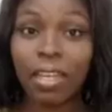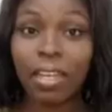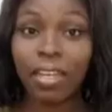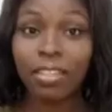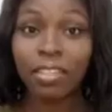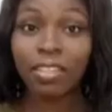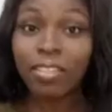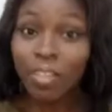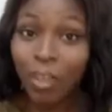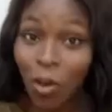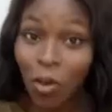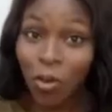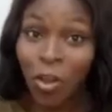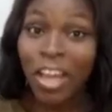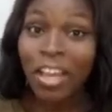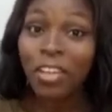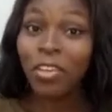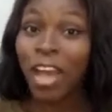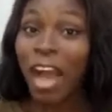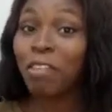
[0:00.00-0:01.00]
so
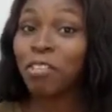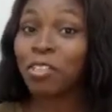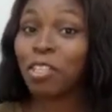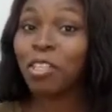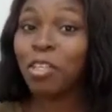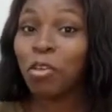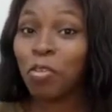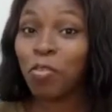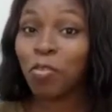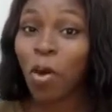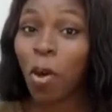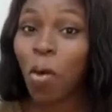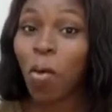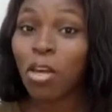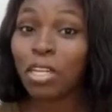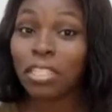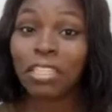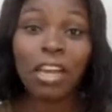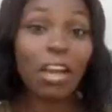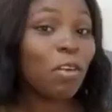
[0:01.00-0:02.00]
you have to look
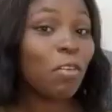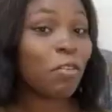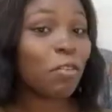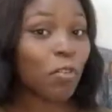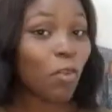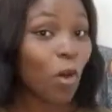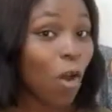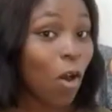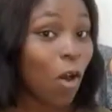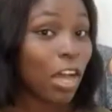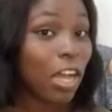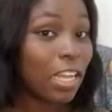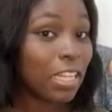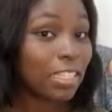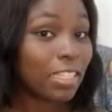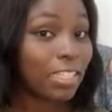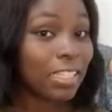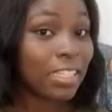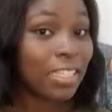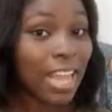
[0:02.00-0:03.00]
forward for
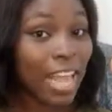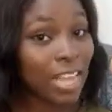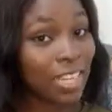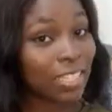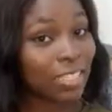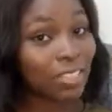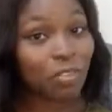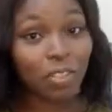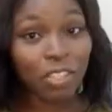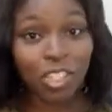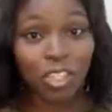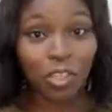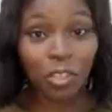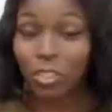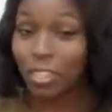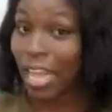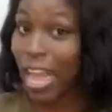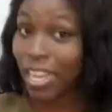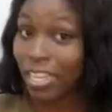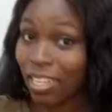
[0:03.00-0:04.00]
the next
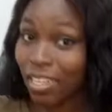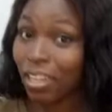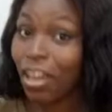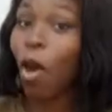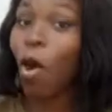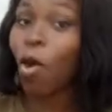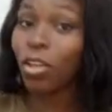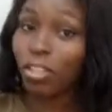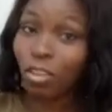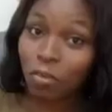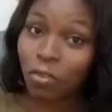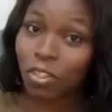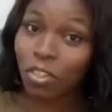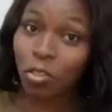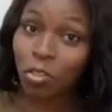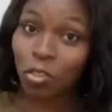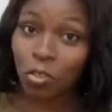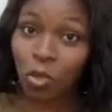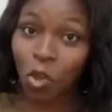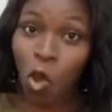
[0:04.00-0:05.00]
videos and the other
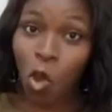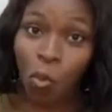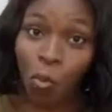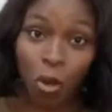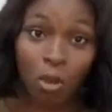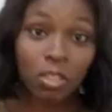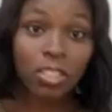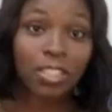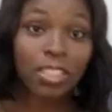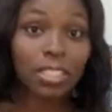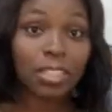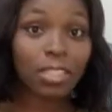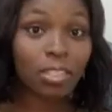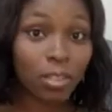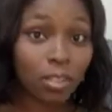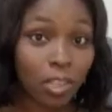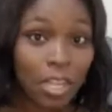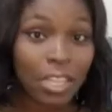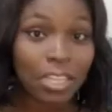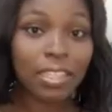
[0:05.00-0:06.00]
videos to come
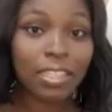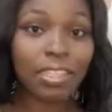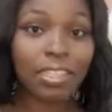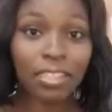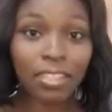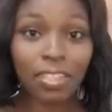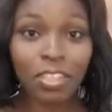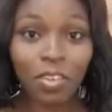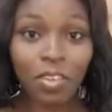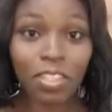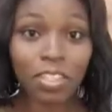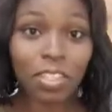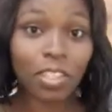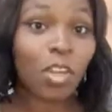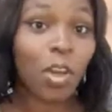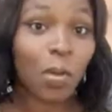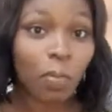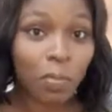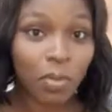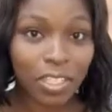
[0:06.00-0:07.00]
until this series is
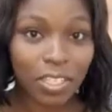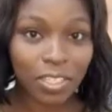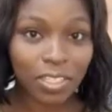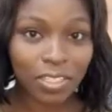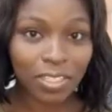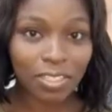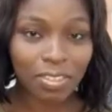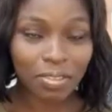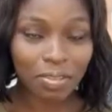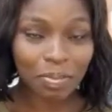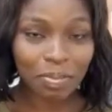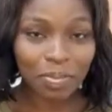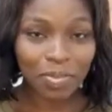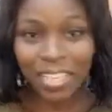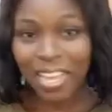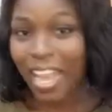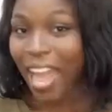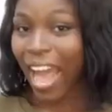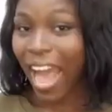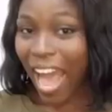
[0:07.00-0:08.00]
complete.
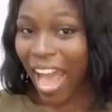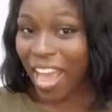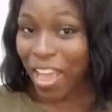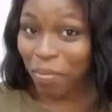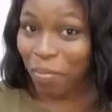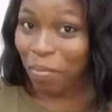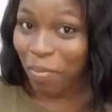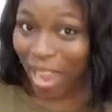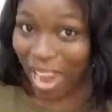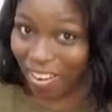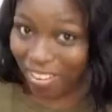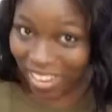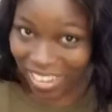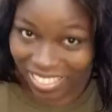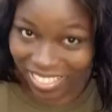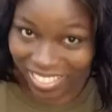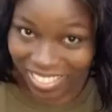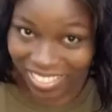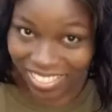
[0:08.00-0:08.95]
I am married.